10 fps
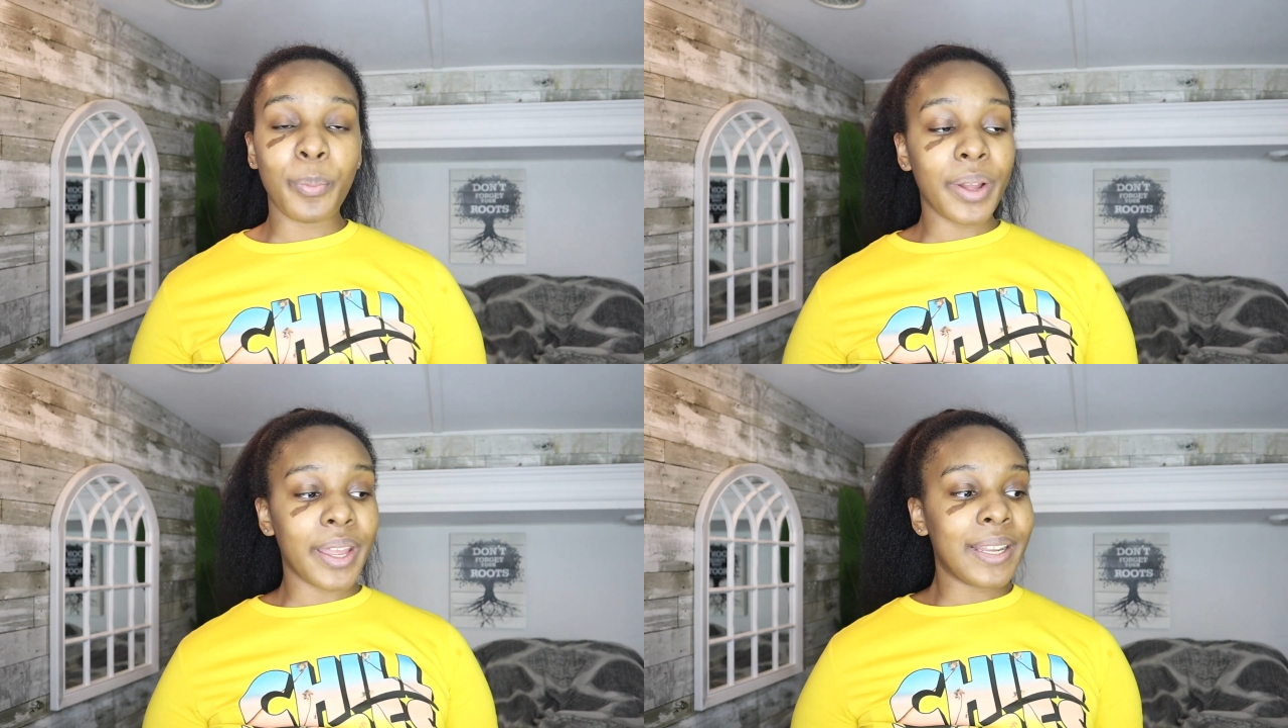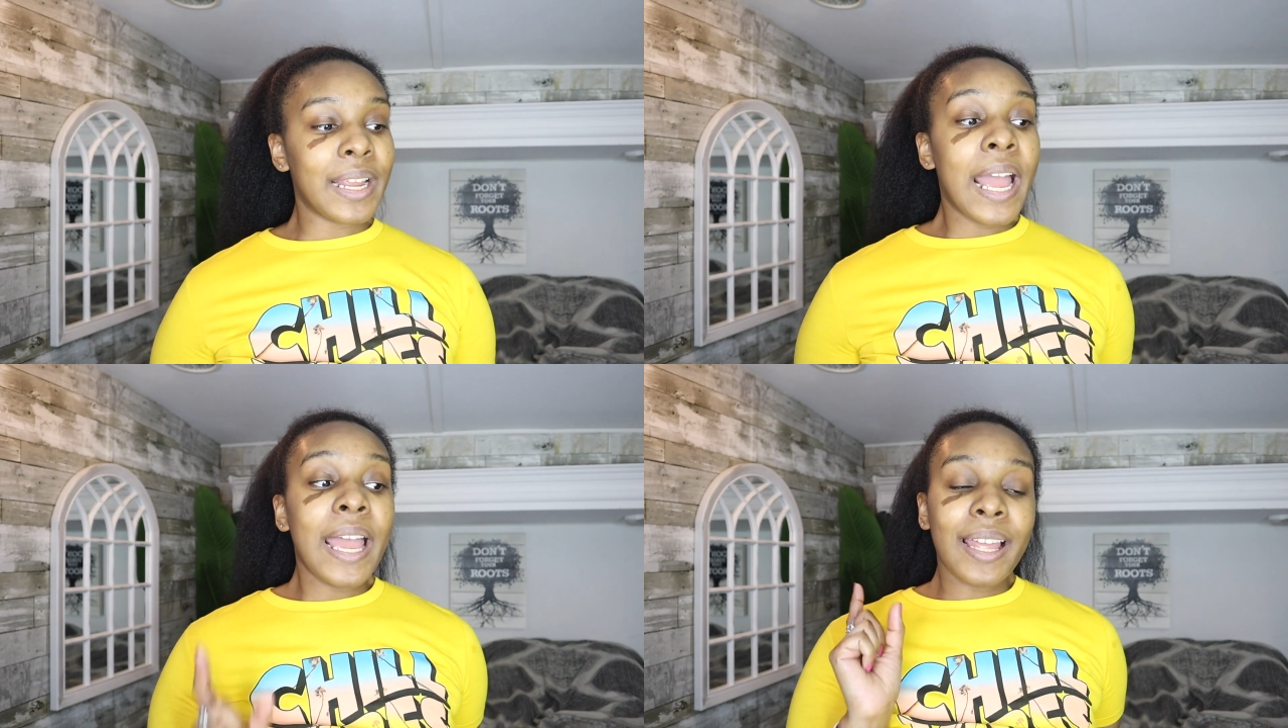But
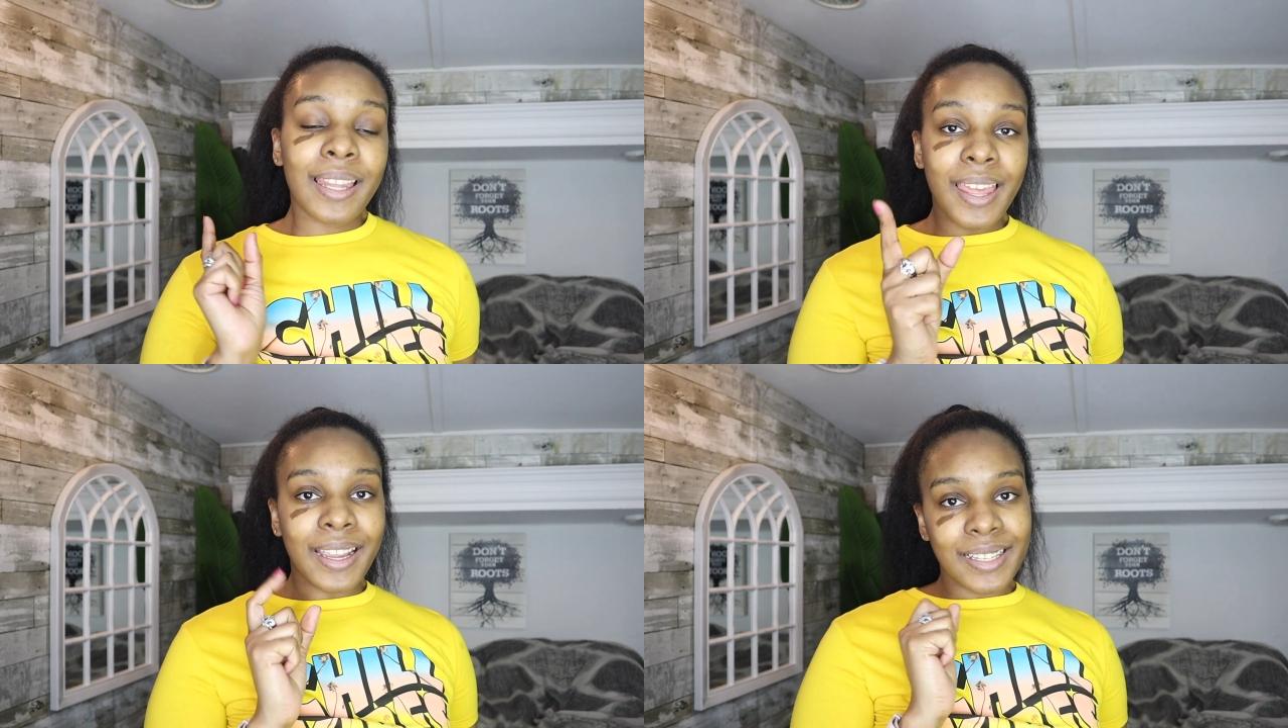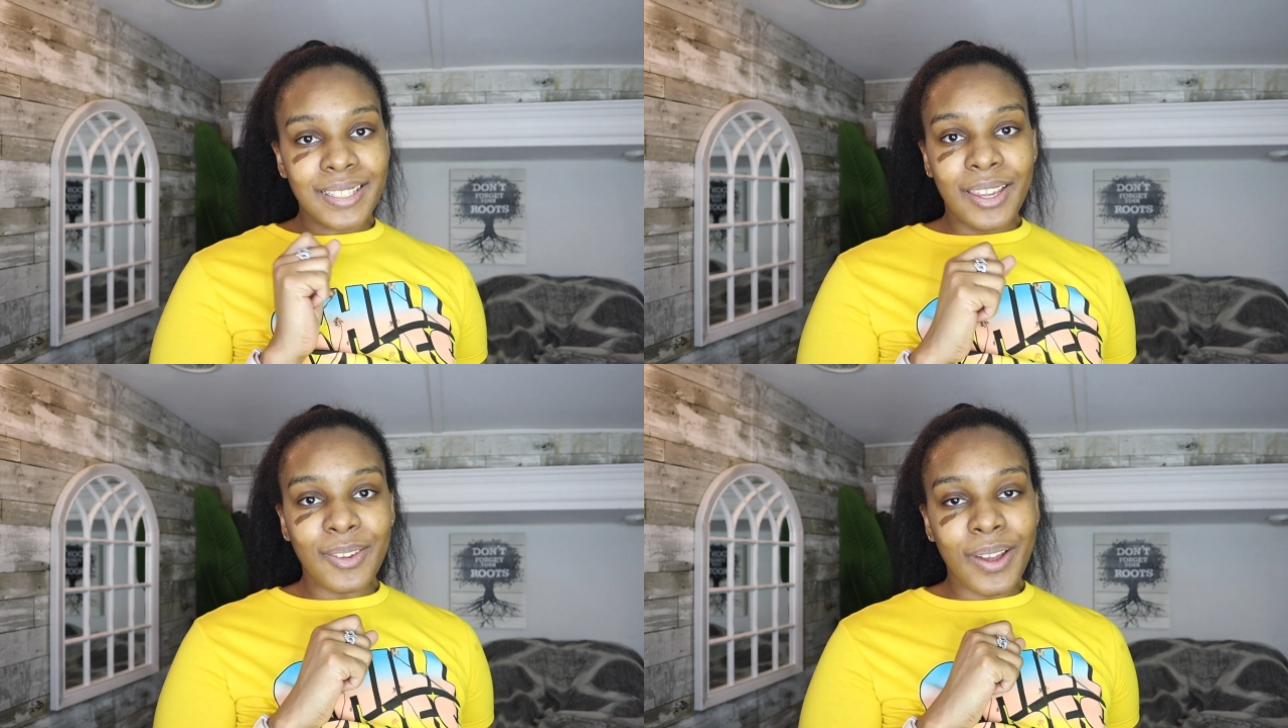like I
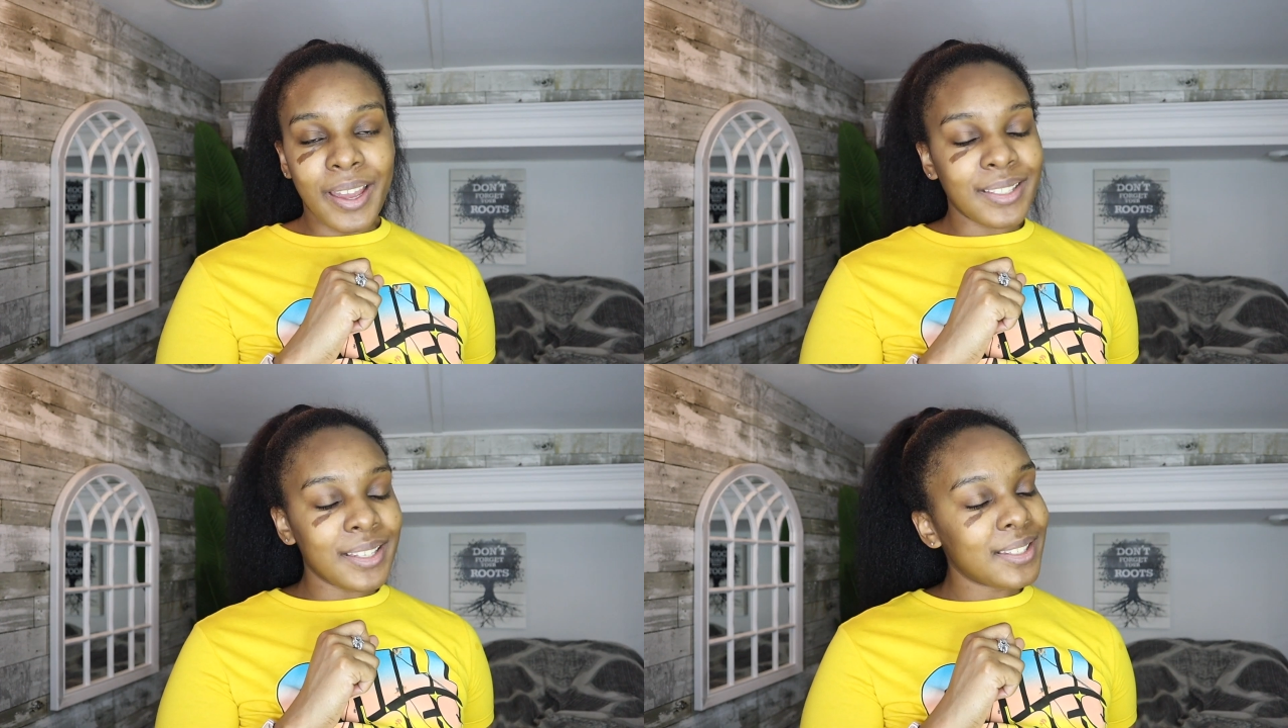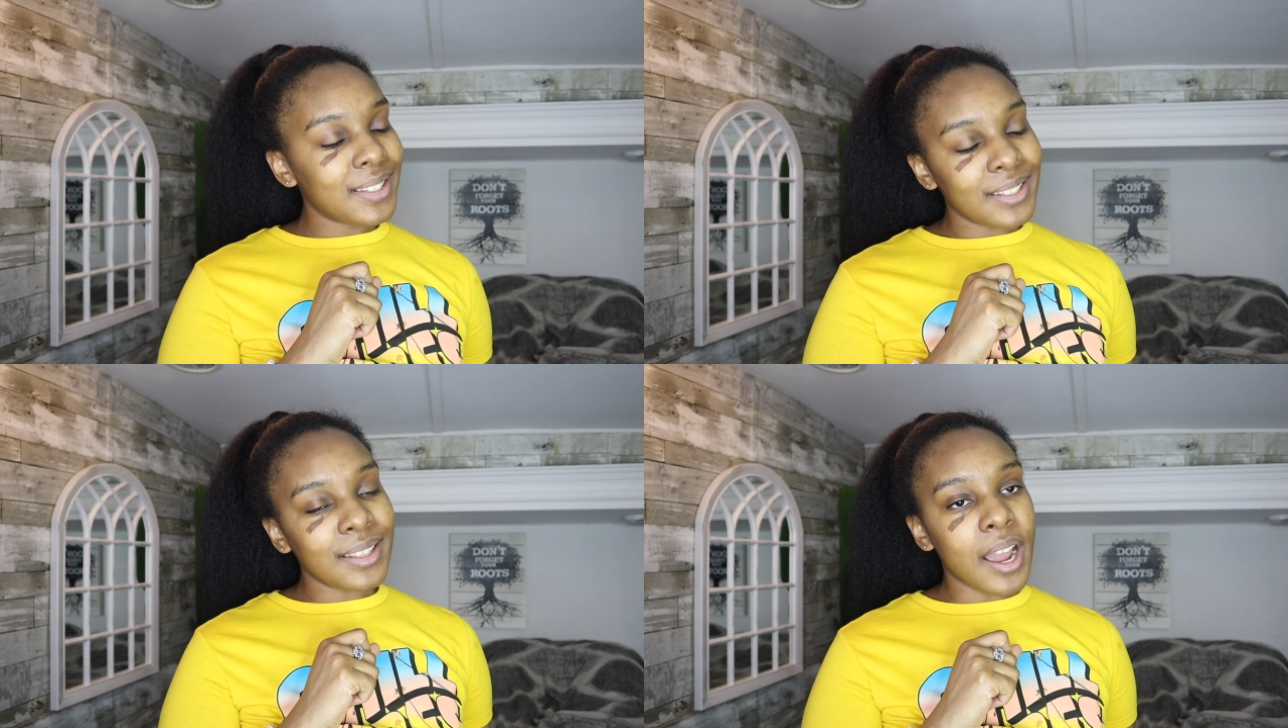said, you guys, this
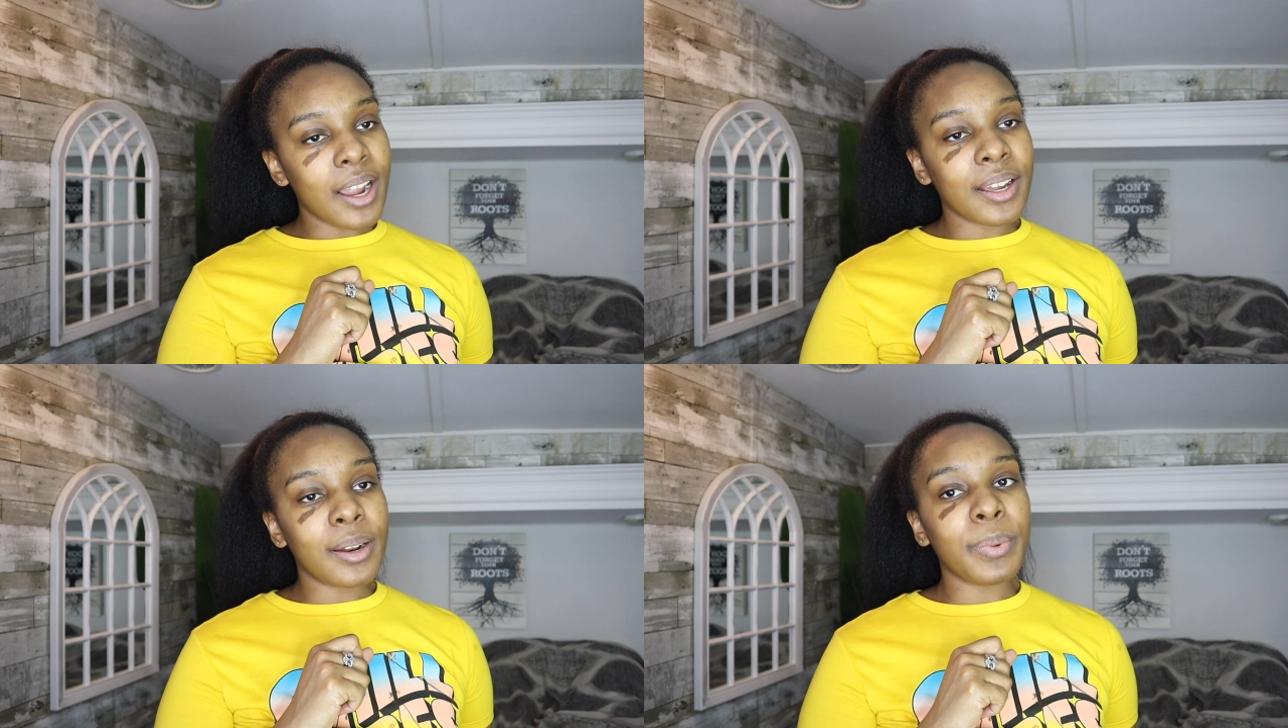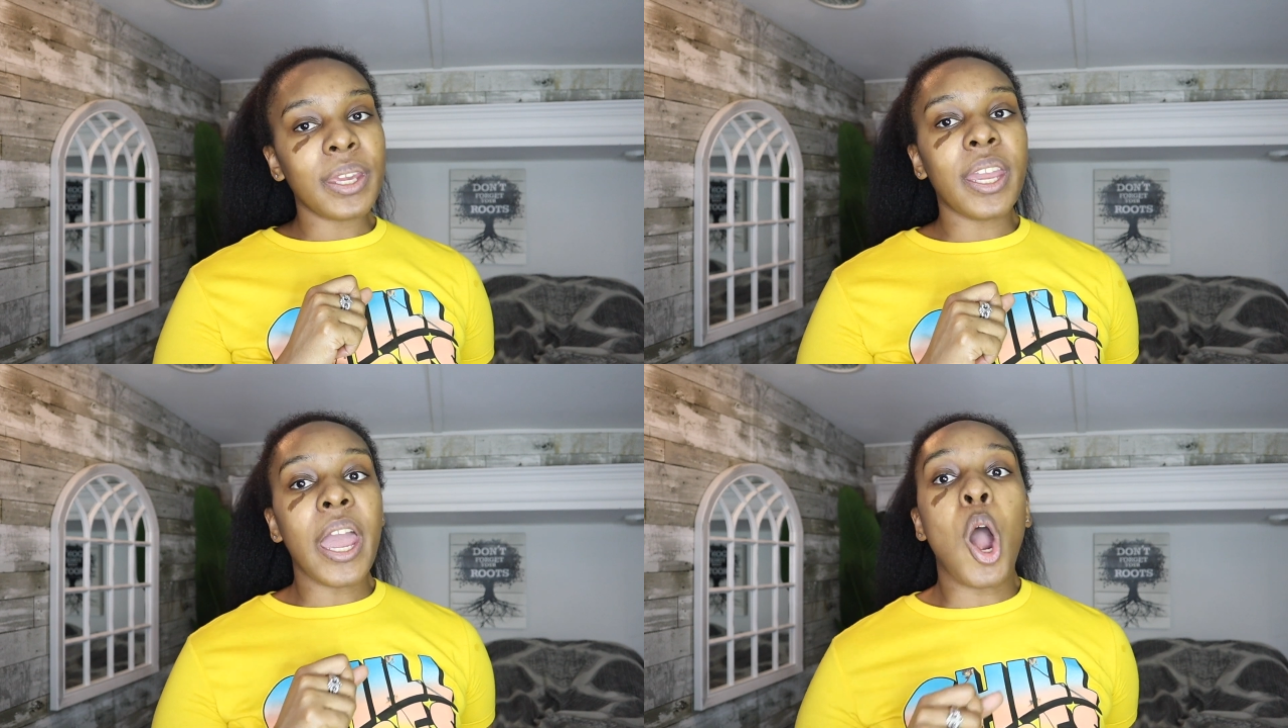is not going to
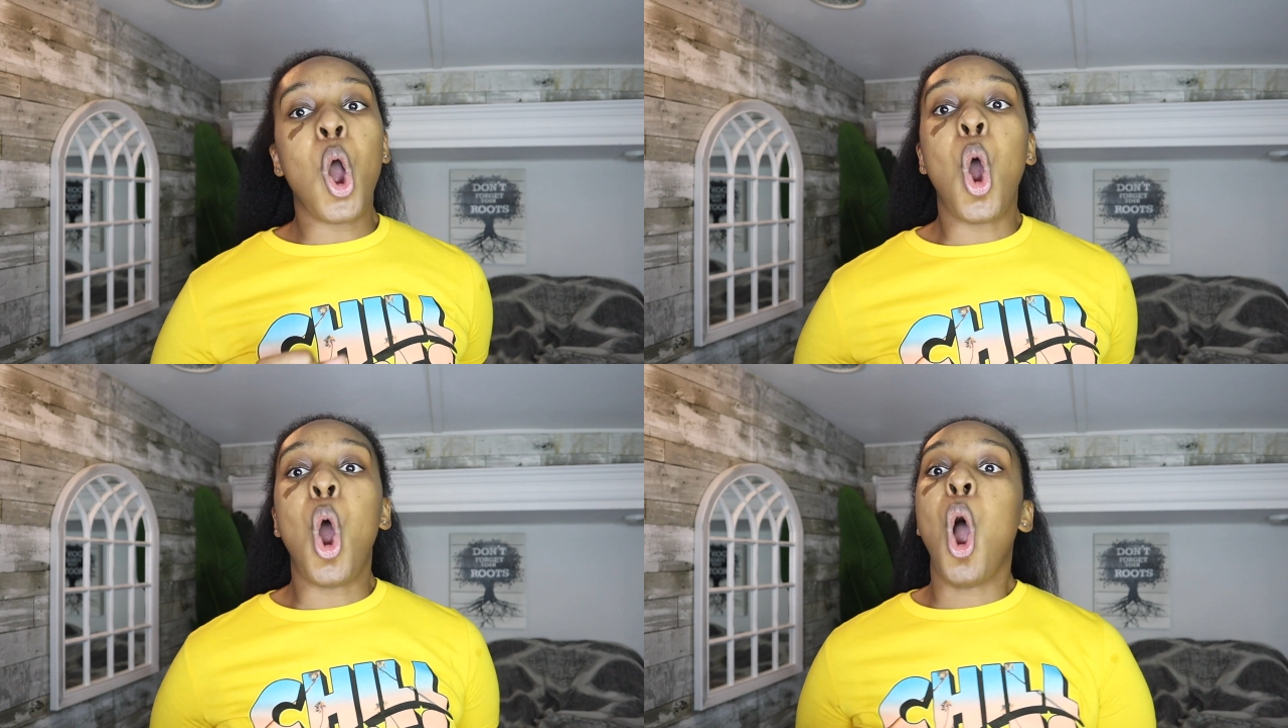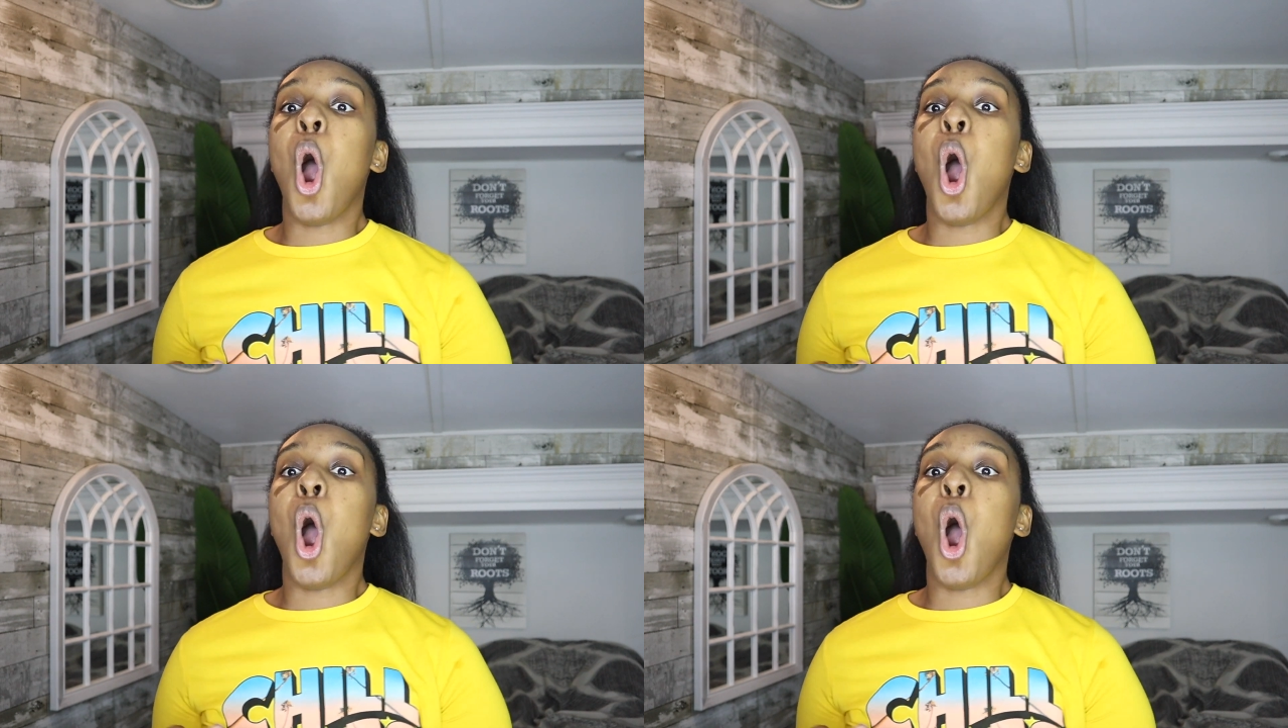be... Oh.